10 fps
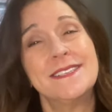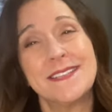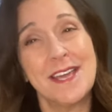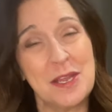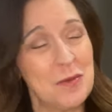
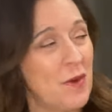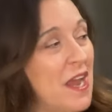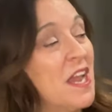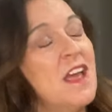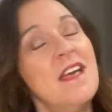
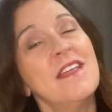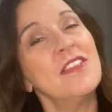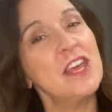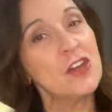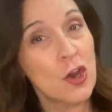anyway,
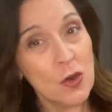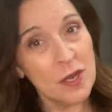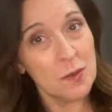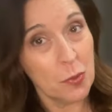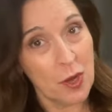the
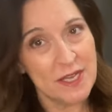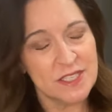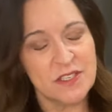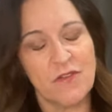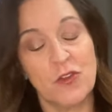current
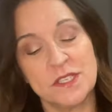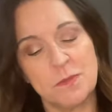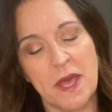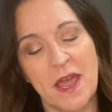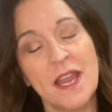price for this
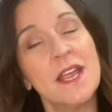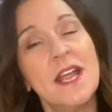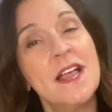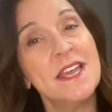bag